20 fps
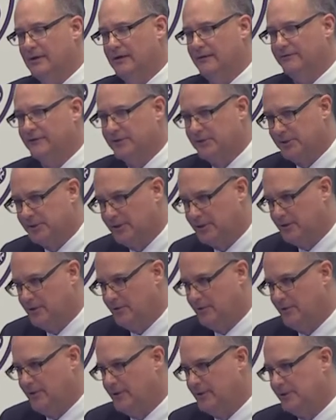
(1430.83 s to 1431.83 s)
of the
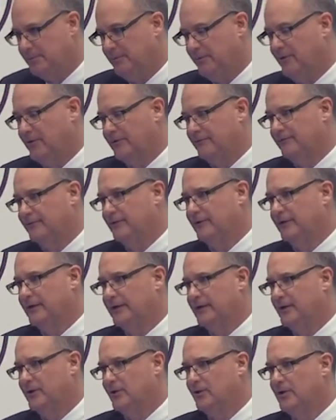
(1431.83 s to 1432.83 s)
securities
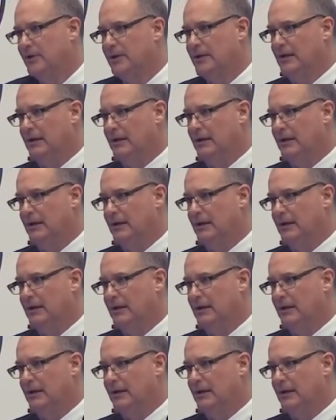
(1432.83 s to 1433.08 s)
portfolio,